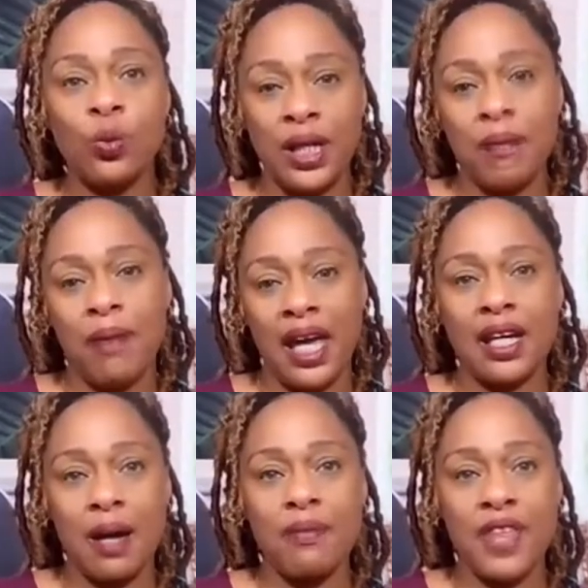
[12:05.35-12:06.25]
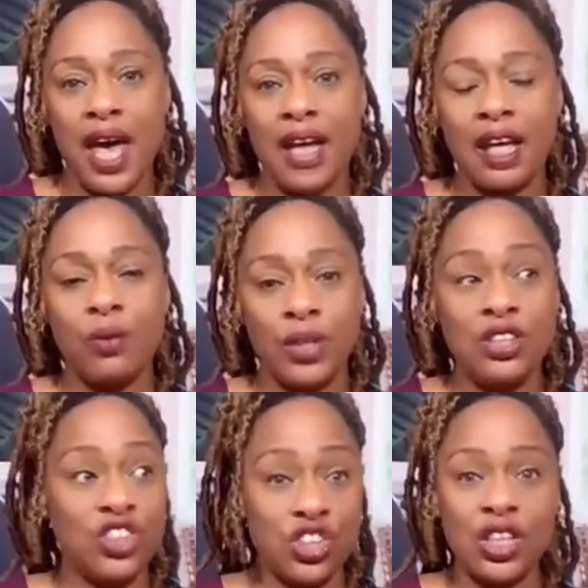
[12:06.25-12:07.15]
We make up that and
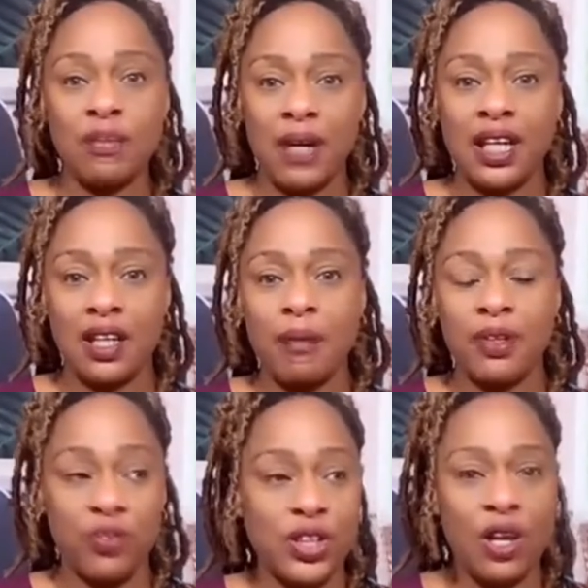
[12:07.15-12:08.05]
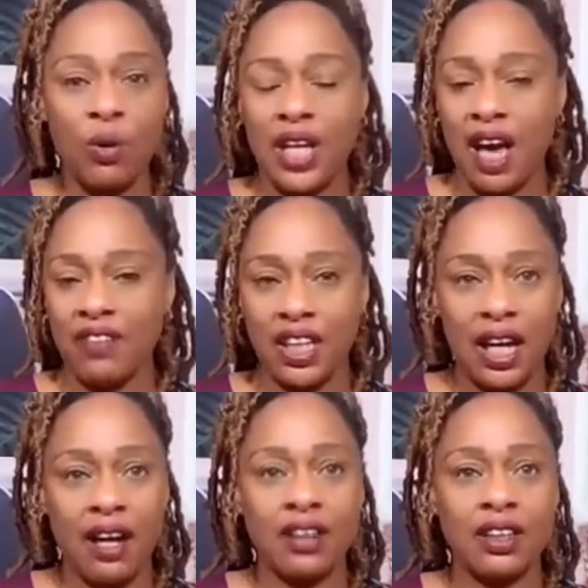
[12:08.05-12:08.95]
we should make it up if we know we have the
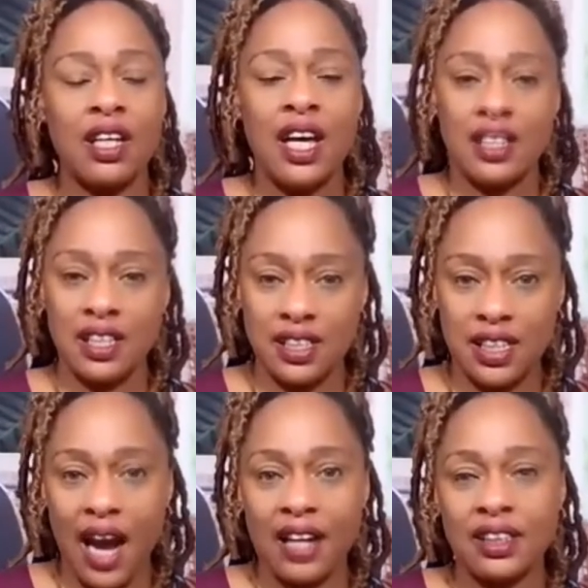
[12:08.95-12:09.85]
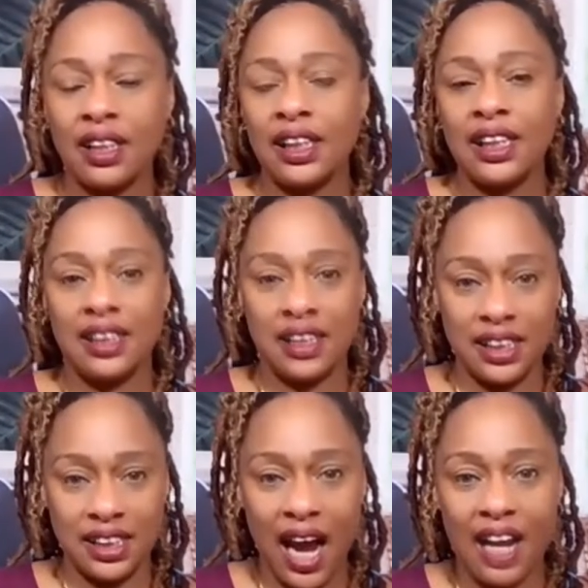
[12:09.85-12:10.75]
character, the desire to lead, the yes.
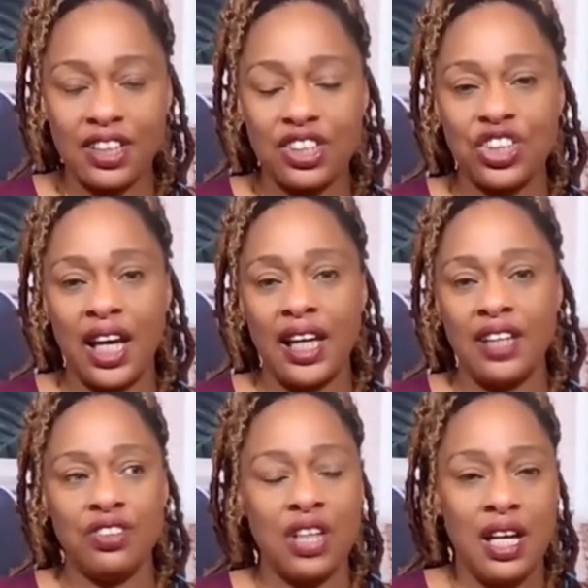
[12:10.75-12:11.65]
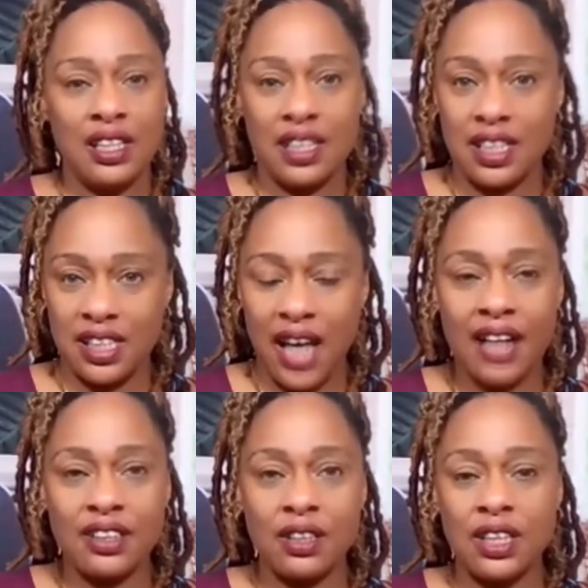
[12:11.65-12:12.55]
desire to change, the
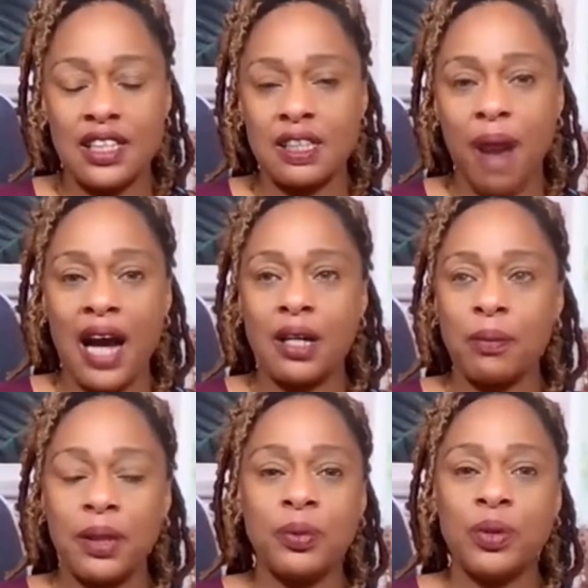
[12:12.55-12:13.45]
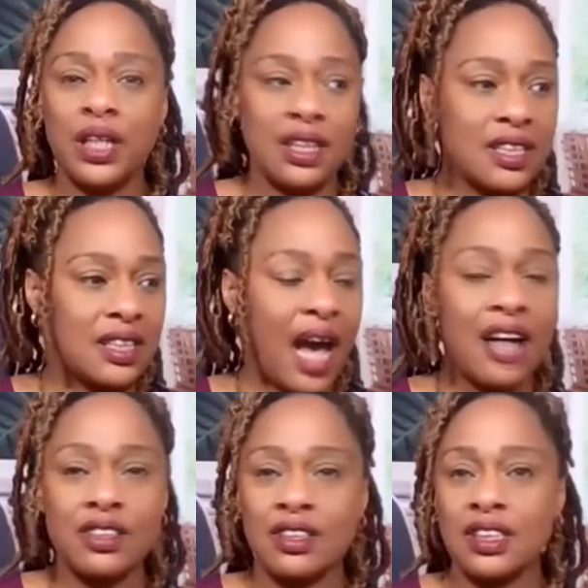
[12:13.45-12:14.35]
desire to inspire people, and the
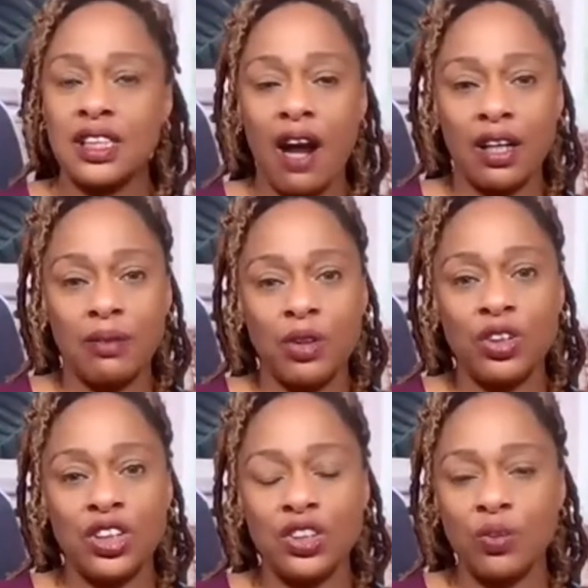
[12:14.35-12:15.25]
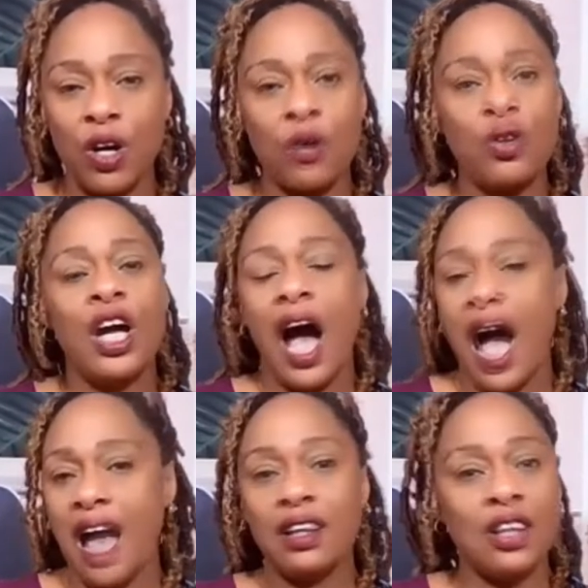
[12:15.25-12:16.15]
desire to see our communities grow.
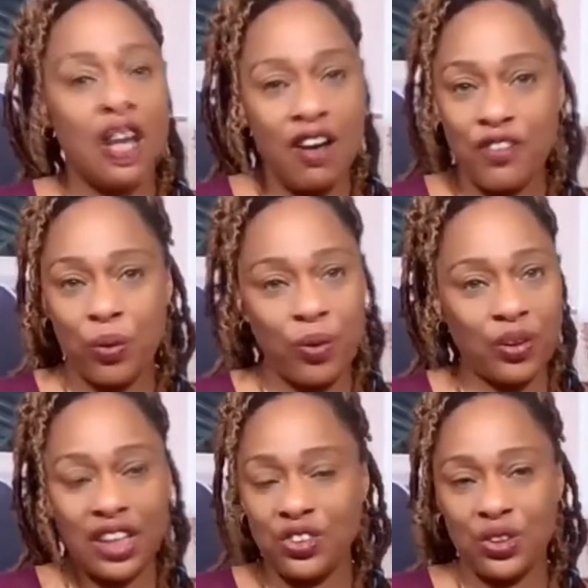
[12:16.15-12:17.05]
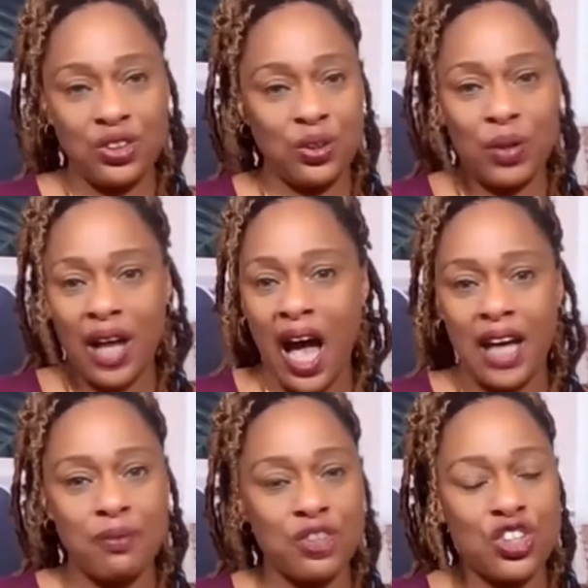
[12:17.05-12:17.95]
I love the work that you're doing.
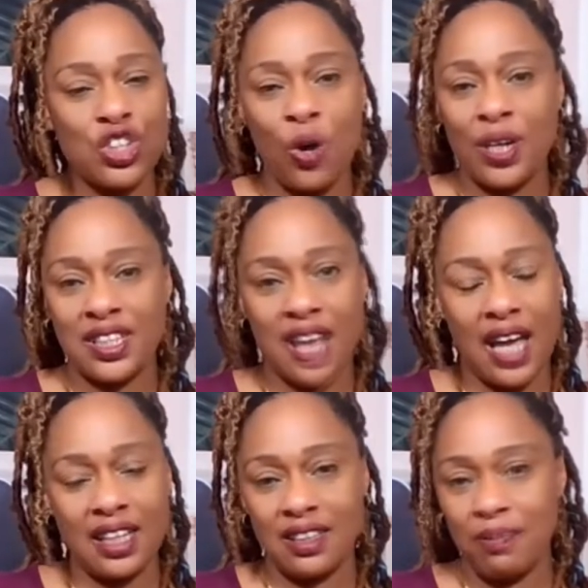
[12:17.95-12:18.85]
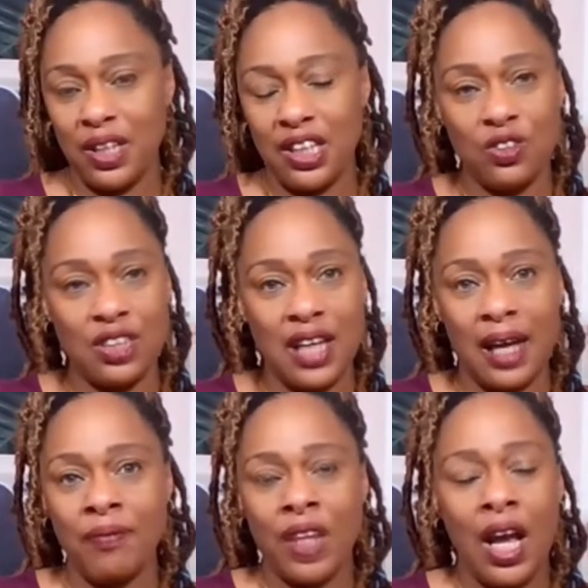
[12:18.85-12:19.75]
I am so excited to meet you
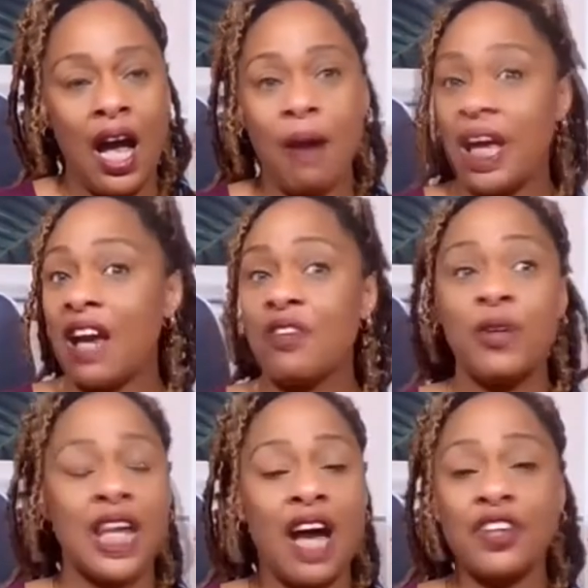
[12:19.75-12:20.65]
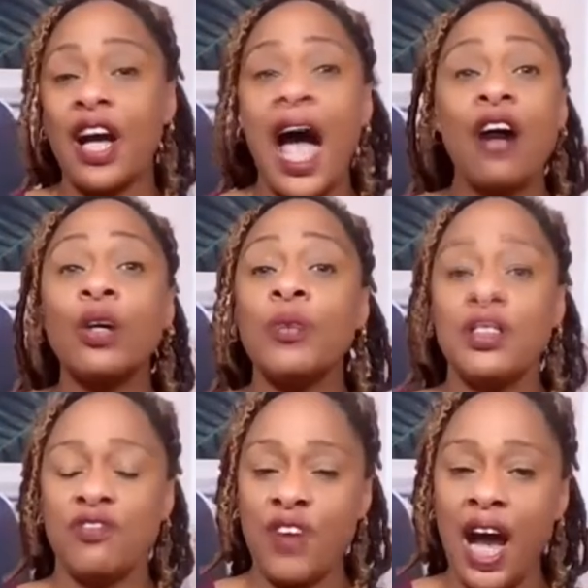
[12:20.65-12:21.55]
today. Um, everyone out there, how can
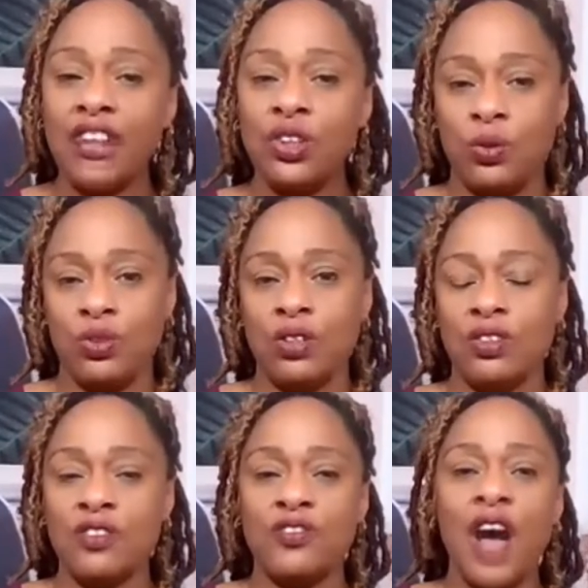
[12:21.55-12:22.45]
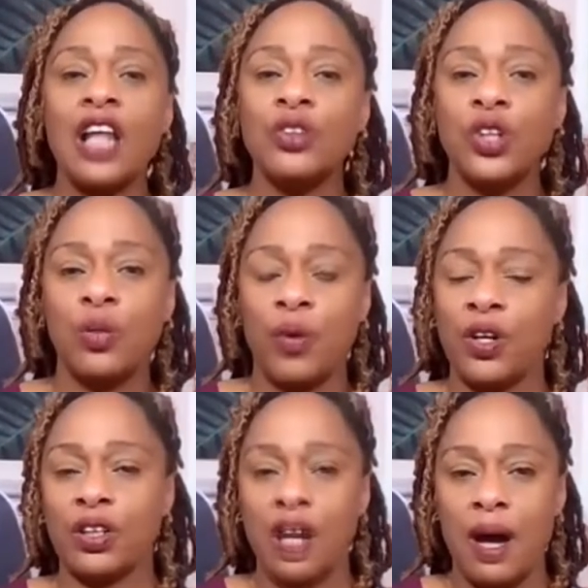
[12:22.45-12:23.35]
we find you to, to follow your
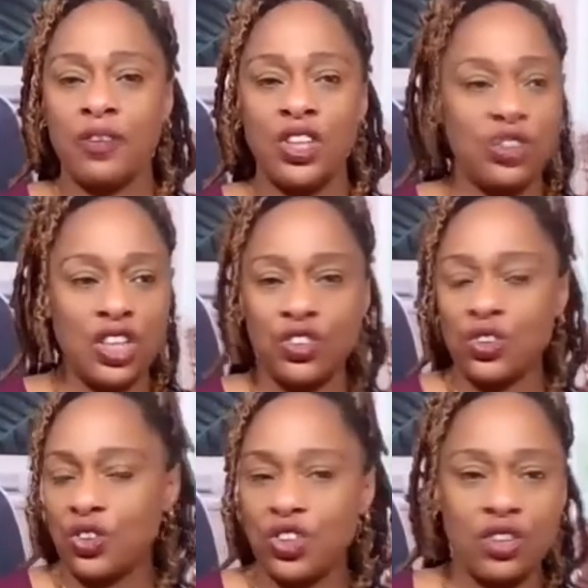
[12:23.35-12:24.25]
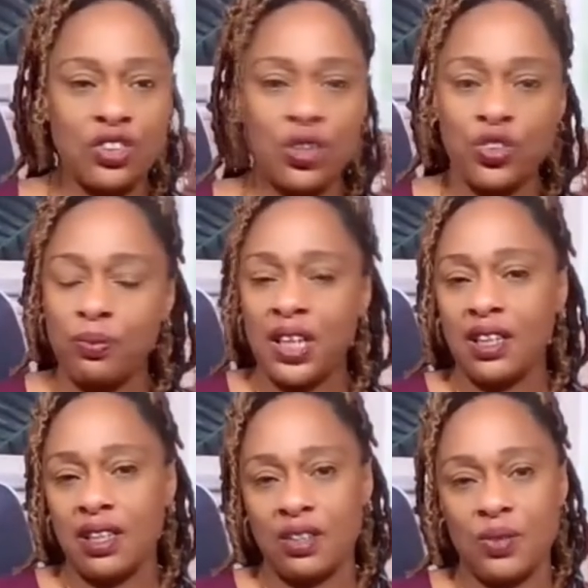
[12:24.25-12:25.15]
work? Um, could you introduce your social
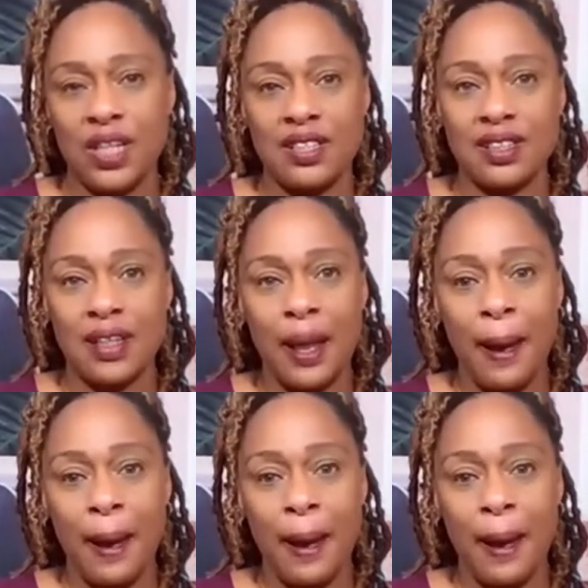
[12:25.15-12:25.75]
media to us?